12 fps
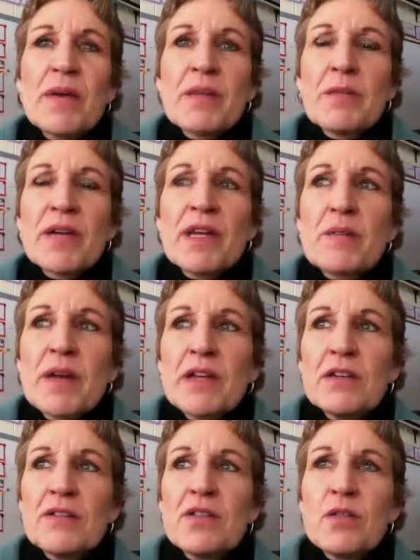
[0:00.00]
and I'm getting my
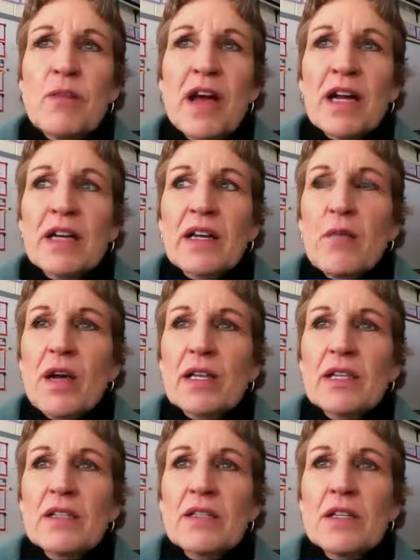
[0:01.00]
energy back, and I want
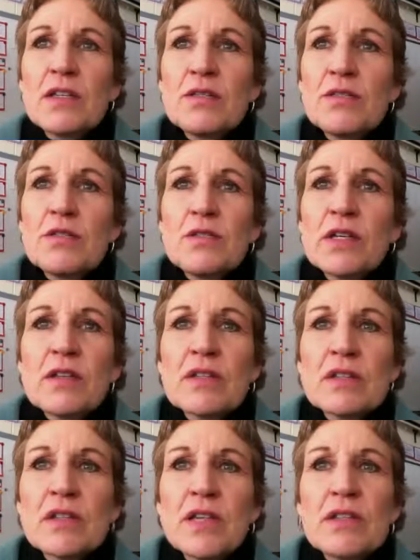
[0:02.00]
to continue doing this.